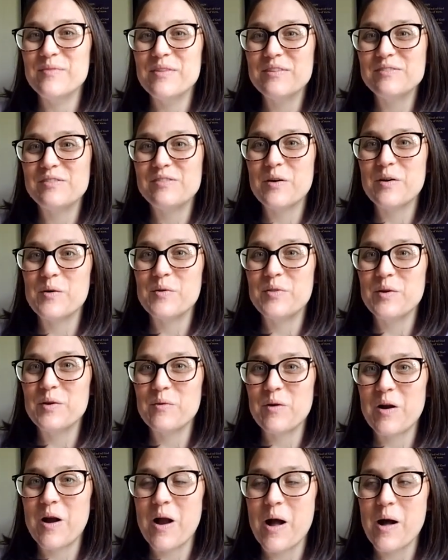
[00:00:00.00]
So there
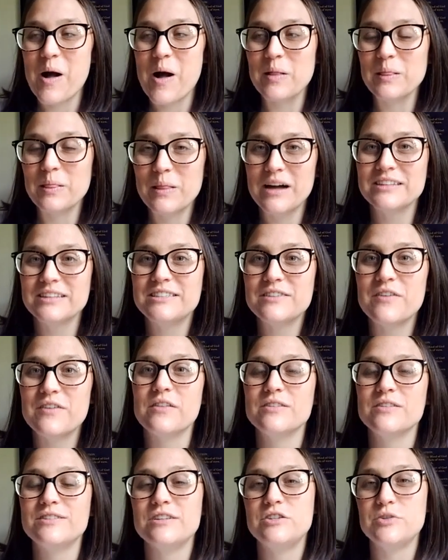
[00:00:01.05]
were lots of
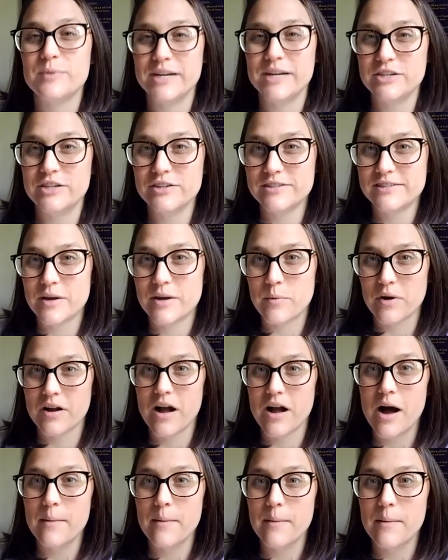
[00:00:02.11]
other situations that were
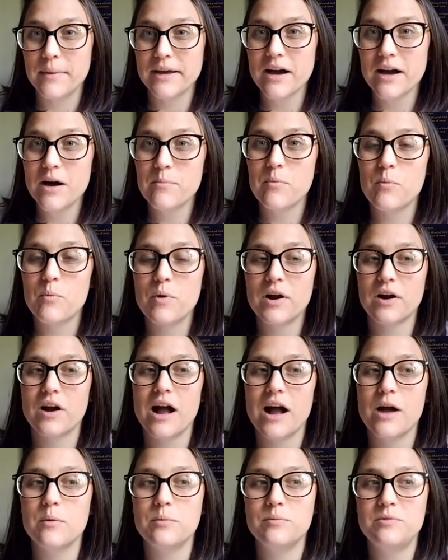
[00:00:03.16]
coming up where
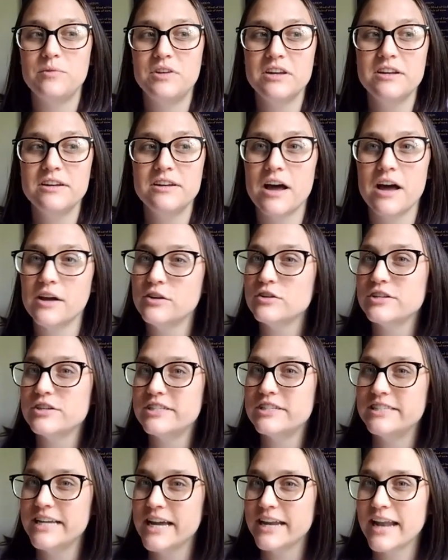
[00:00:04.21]
I didn't
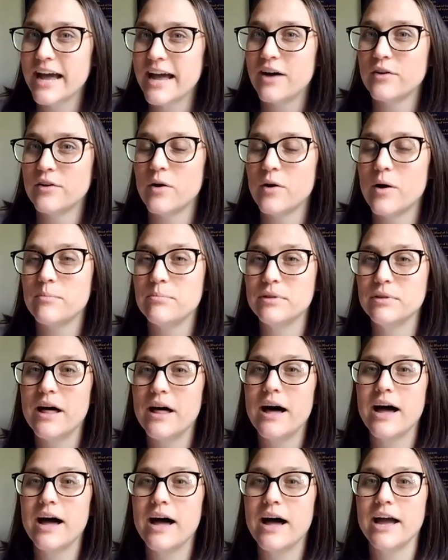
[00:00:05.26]
understand how to
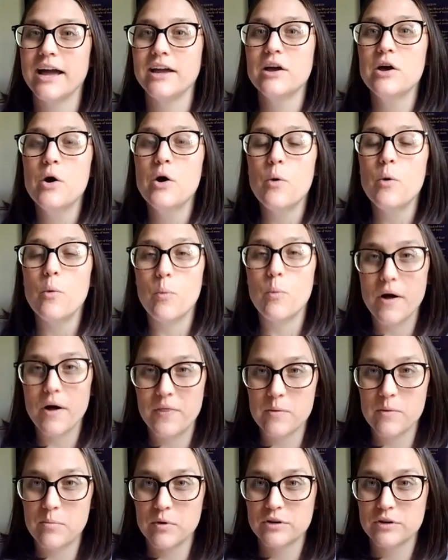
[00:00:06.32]
apply what
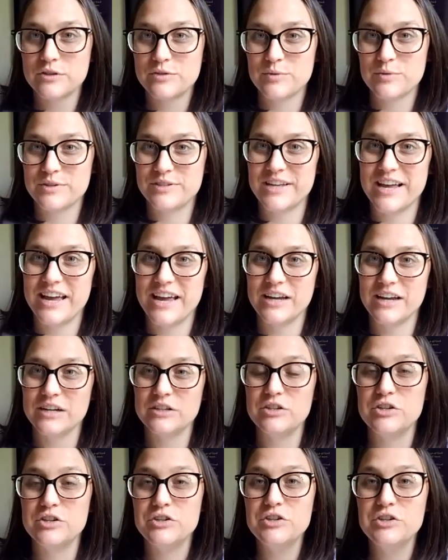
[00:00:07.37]
the books were saying
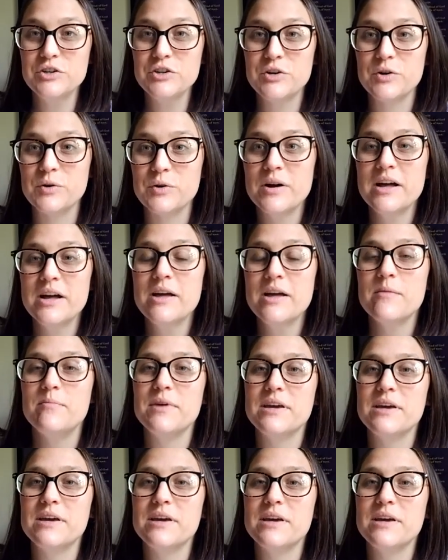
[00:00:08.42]
to do,
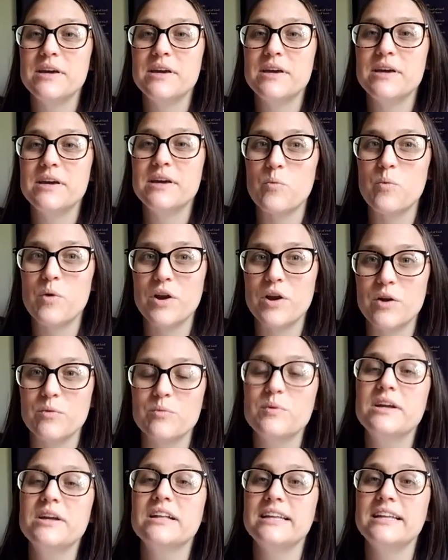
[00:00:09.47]
because what it
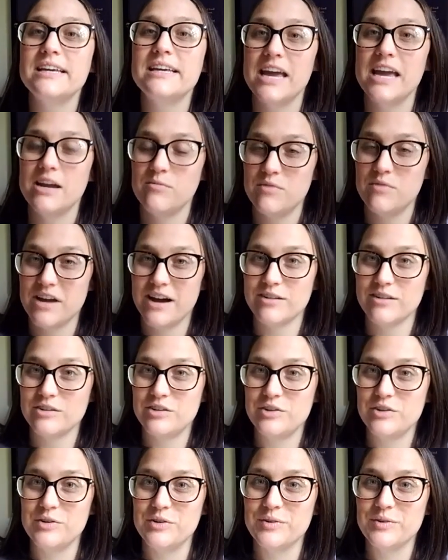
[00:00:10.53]
really came down
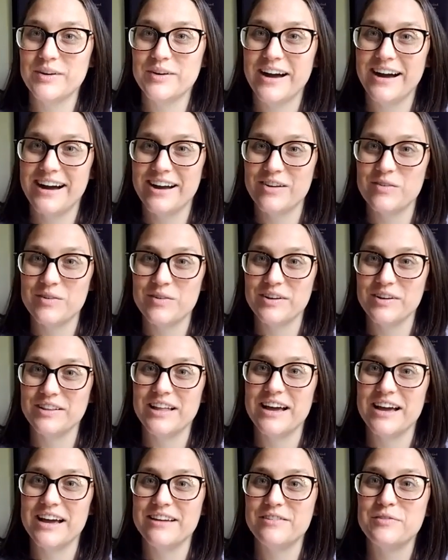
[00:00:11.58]
to, I
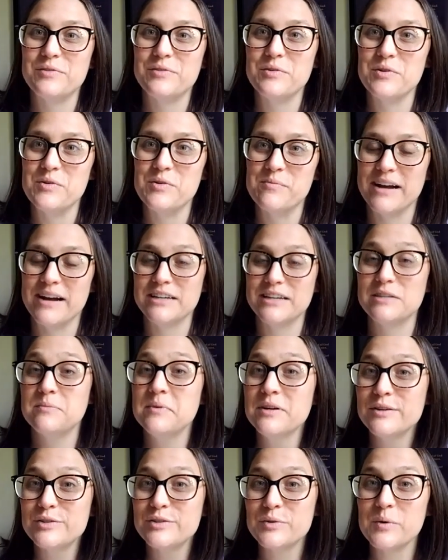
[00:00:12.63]
realized through my
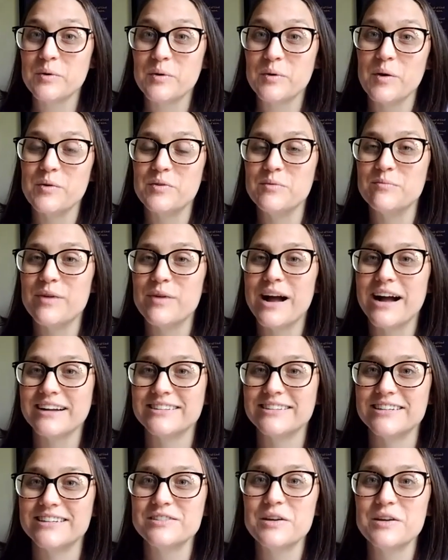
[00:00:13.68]
spiritual growth and
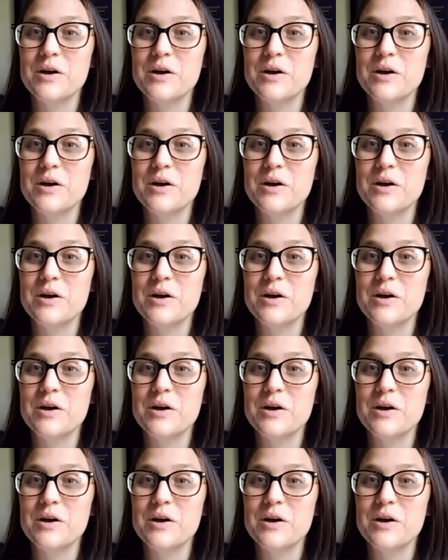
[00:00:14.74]
practice,